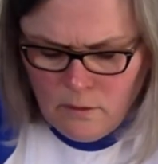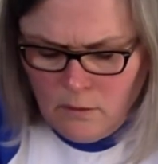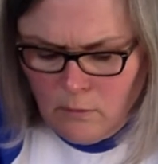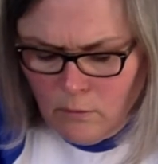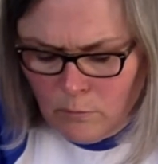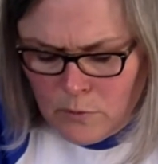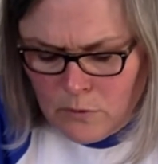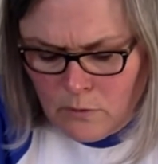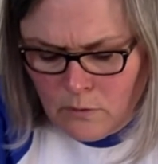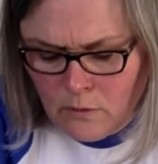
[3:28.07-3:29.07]
oops,
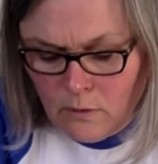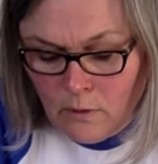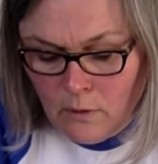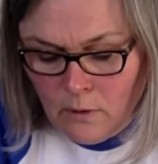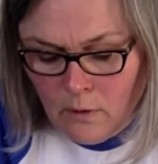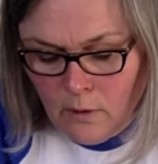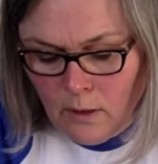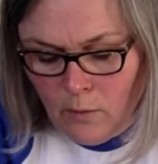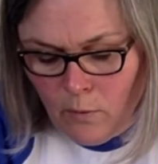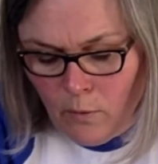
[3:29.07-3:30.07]

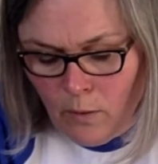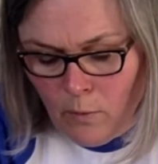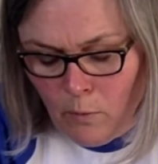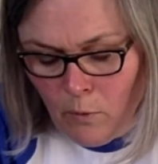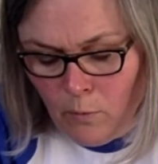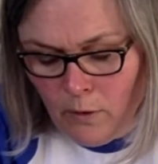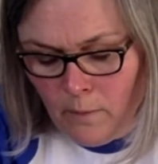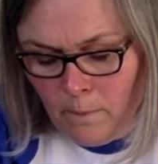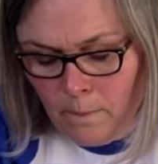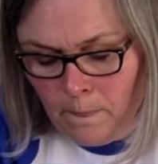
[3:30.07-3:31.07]
that one went a bit wobbly.
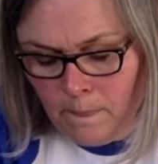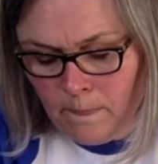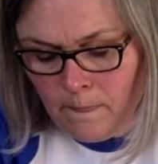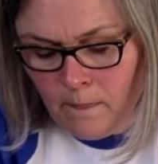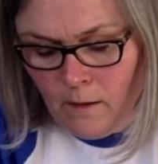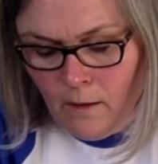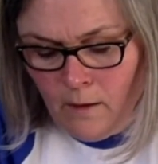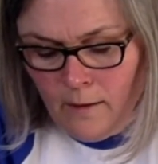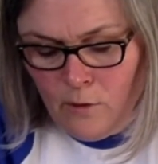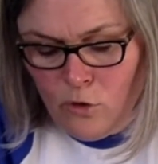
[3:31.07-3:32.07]

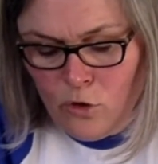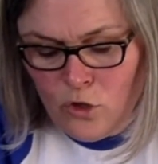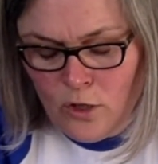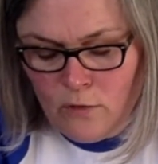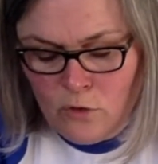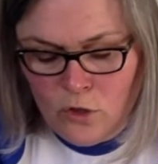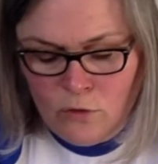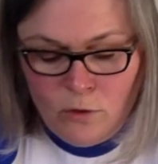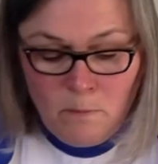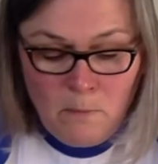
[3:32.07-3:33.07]
Now your
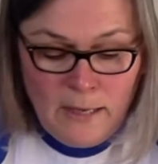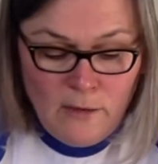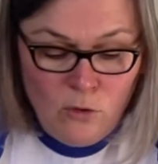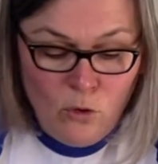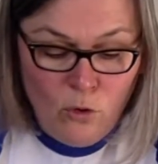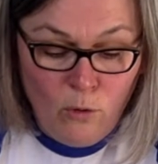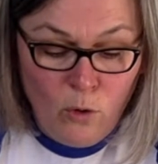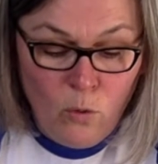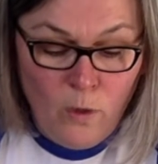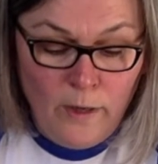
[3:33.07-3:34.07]
children might not
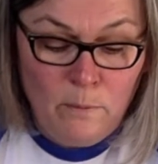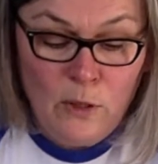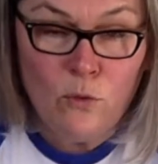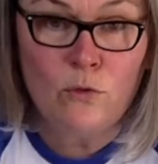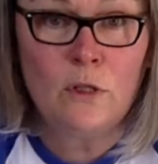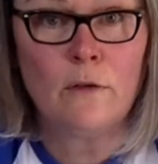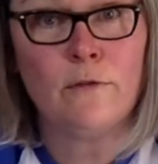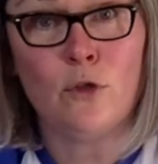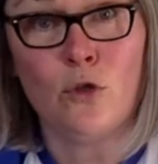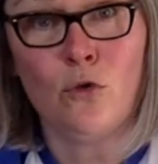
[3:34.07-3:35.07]
quite be old enough
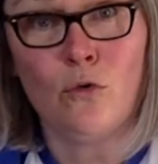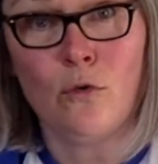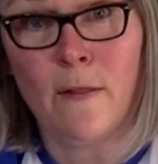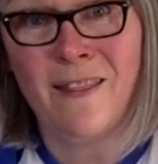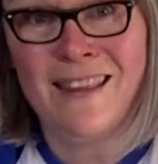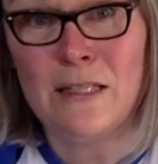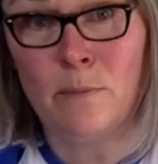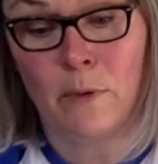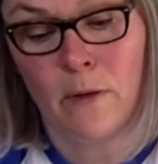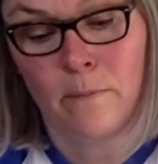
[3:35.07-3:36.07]
to do this
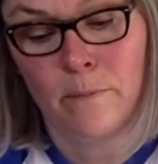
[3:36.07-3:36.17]
bit.